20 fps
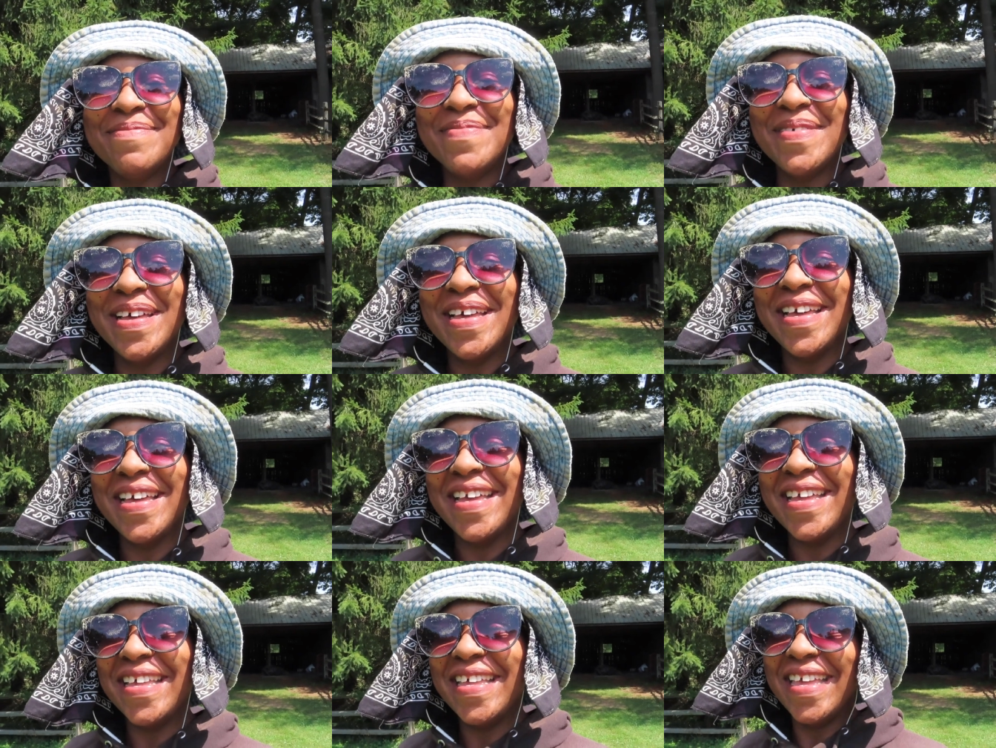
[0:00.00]

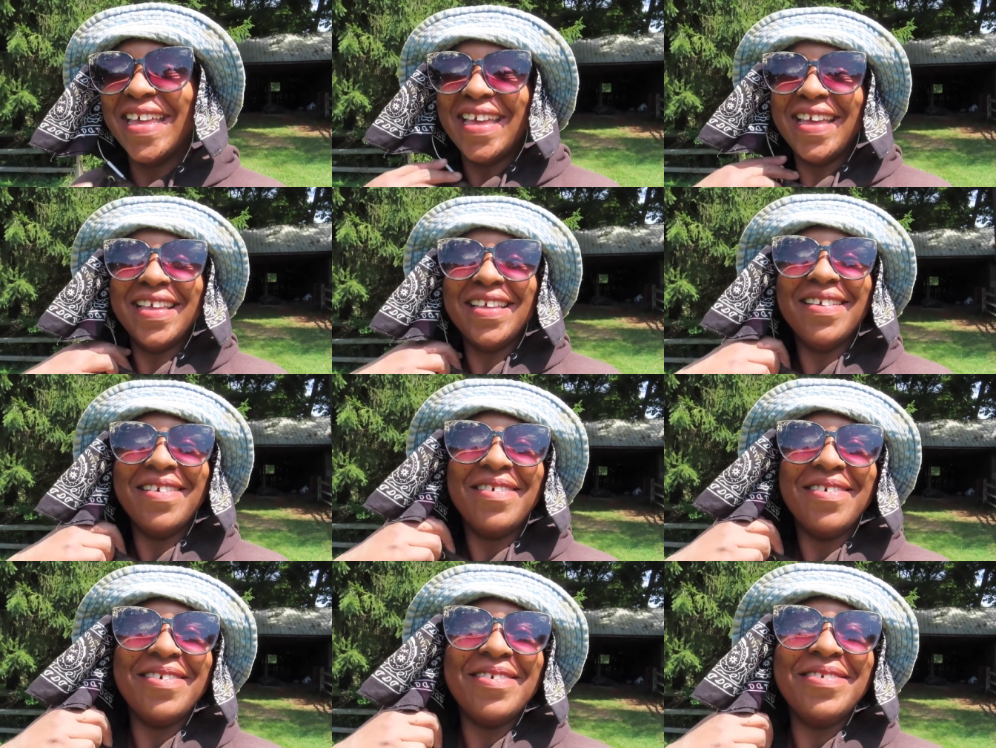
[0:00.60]
But yeah,
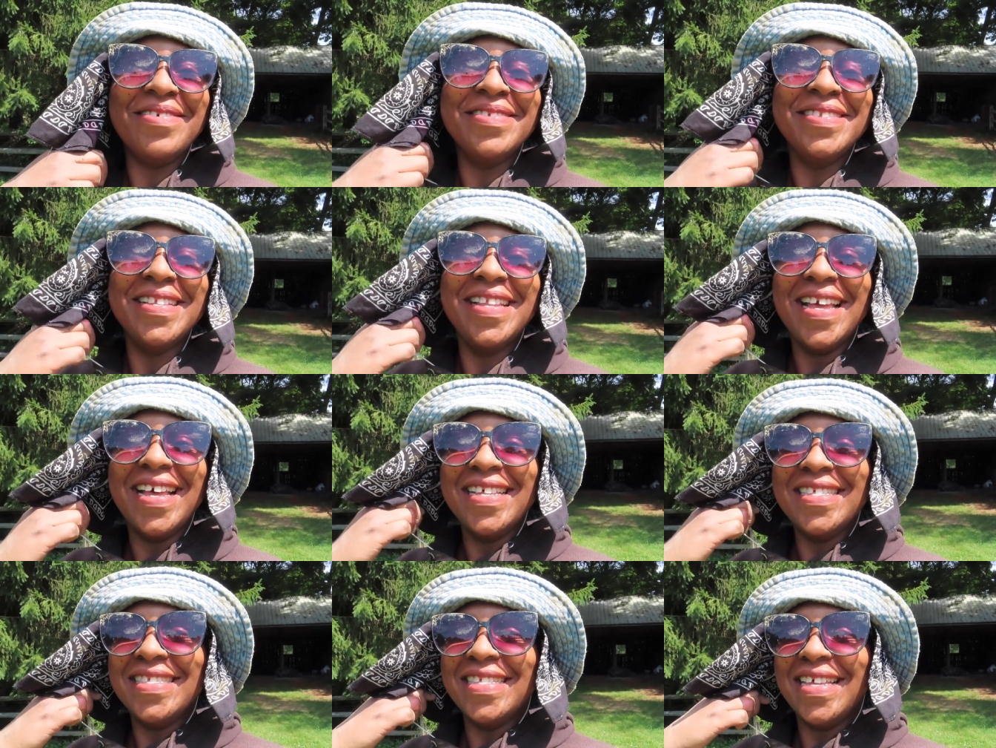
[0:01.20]
y'all,
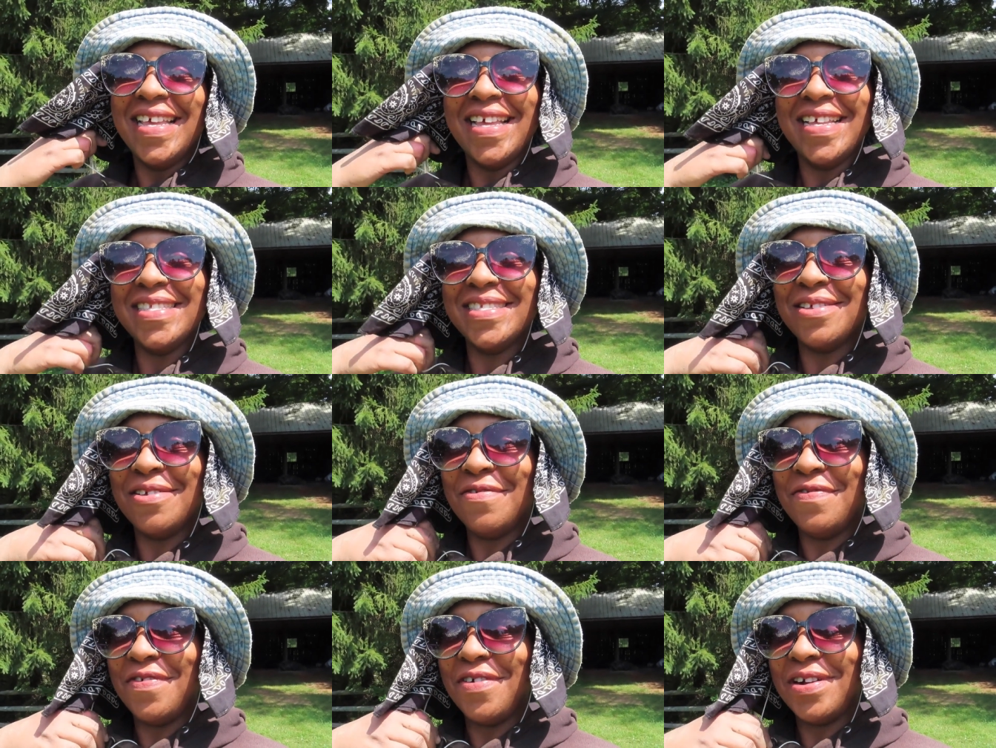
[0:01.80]
that's it
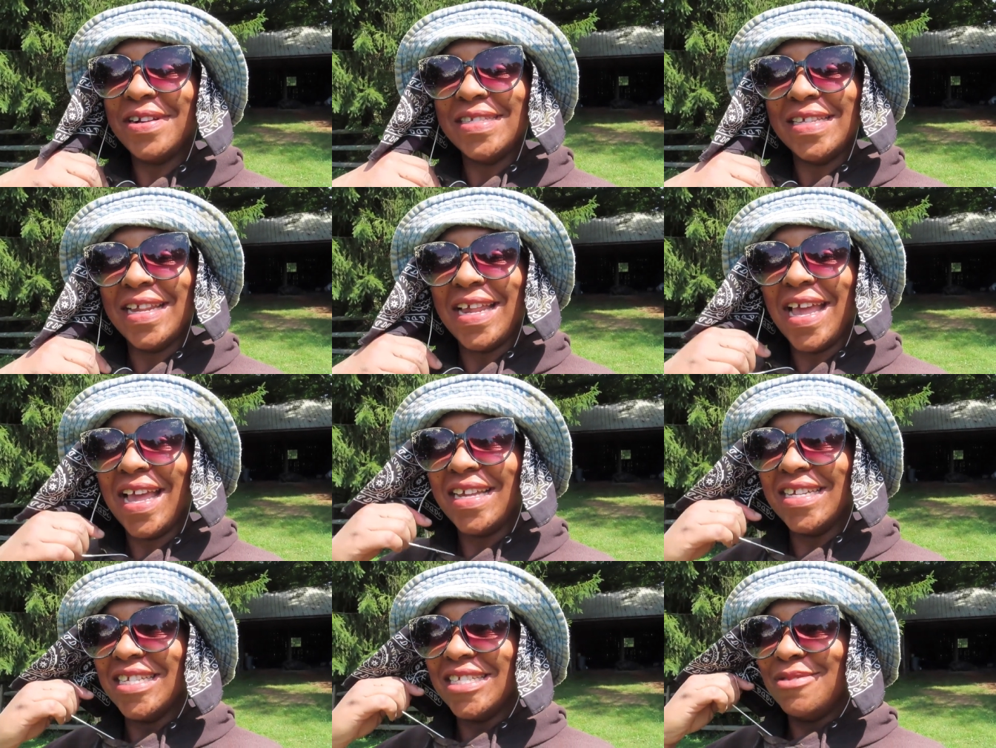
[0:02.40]
so far
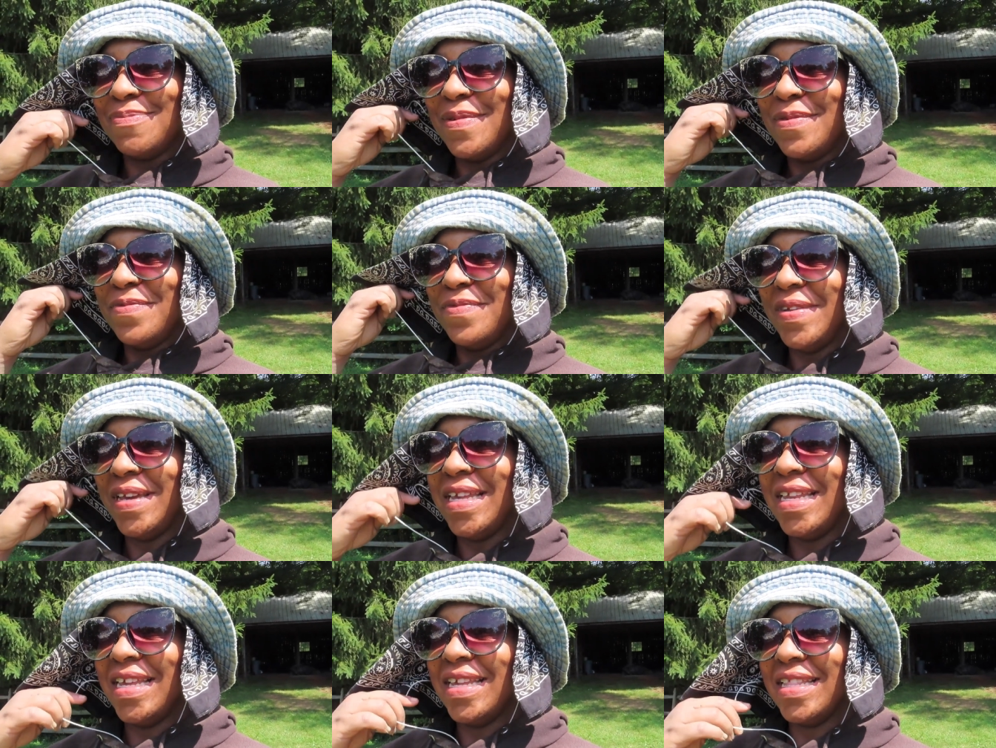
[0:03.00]
today. Just been
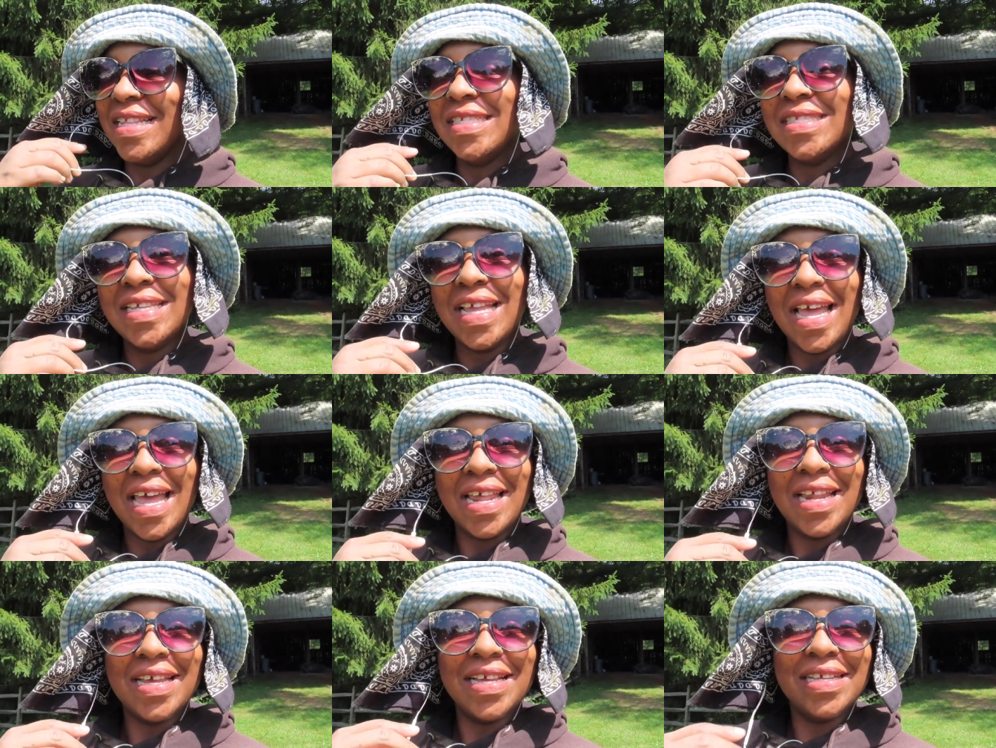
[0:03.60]
weeding the
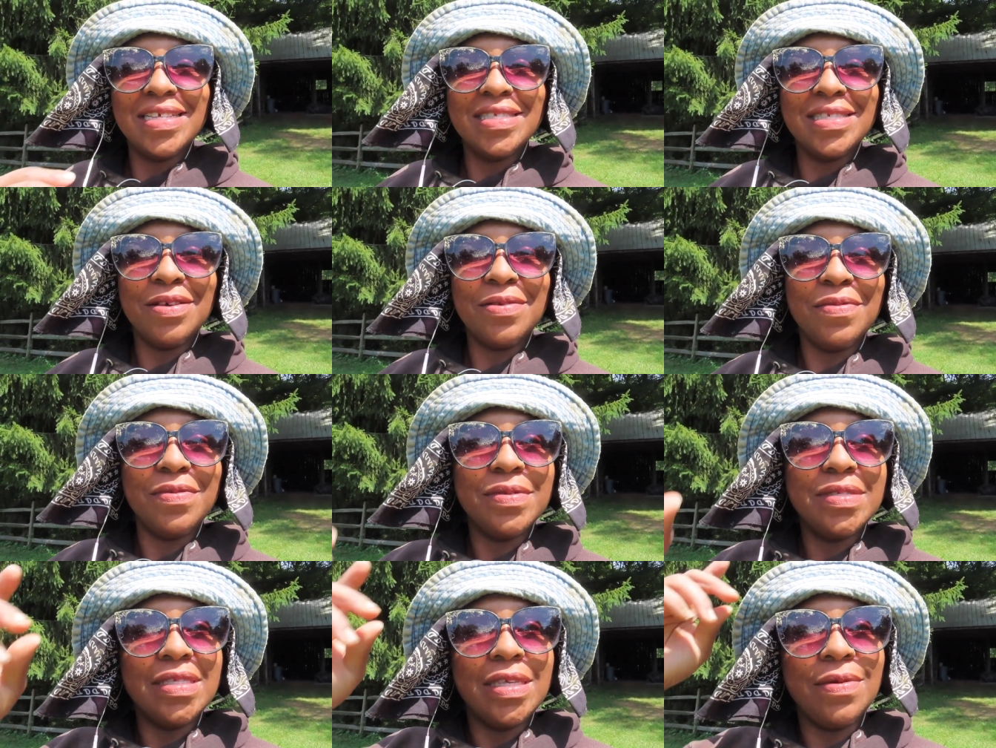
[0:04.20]
status, so
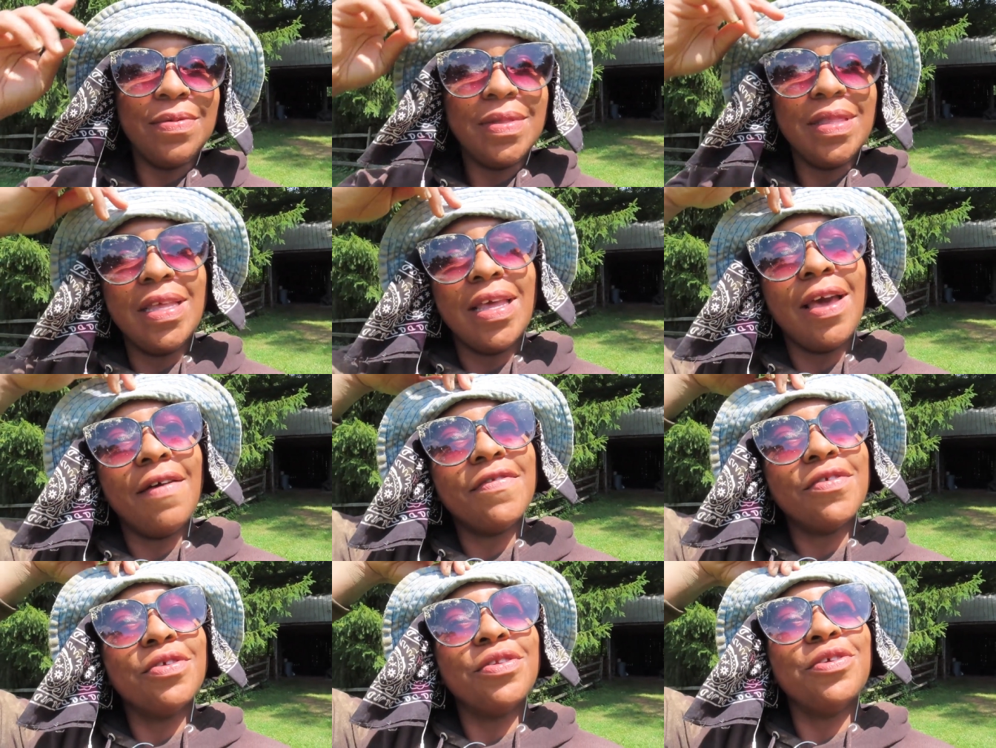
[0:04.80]
we'll see what the
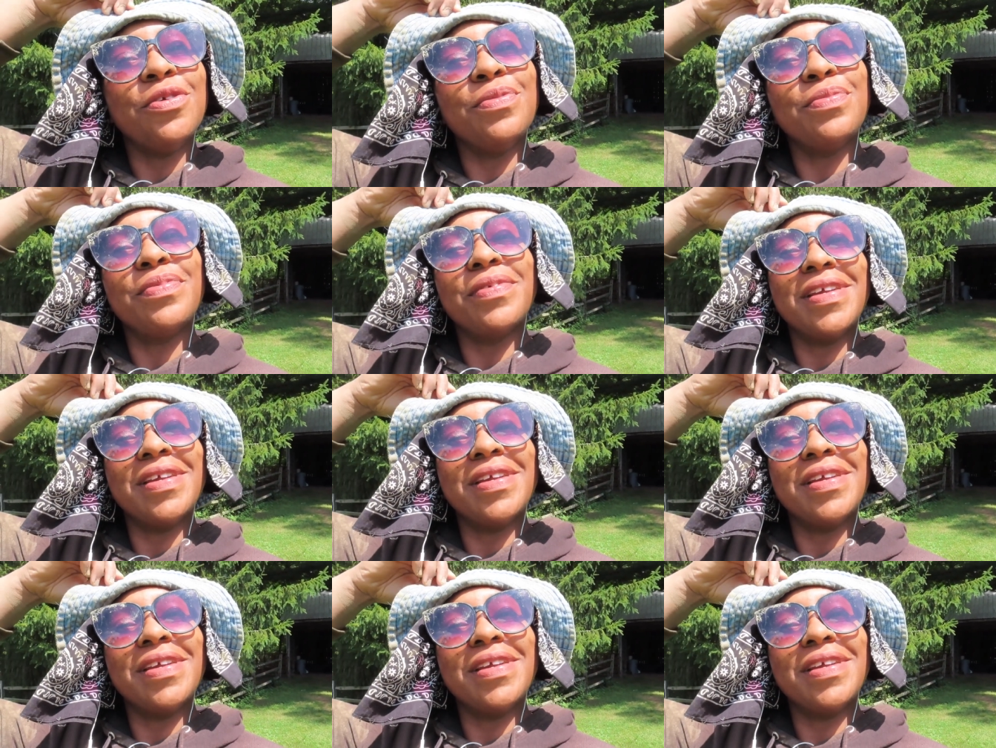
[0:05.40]
afternoon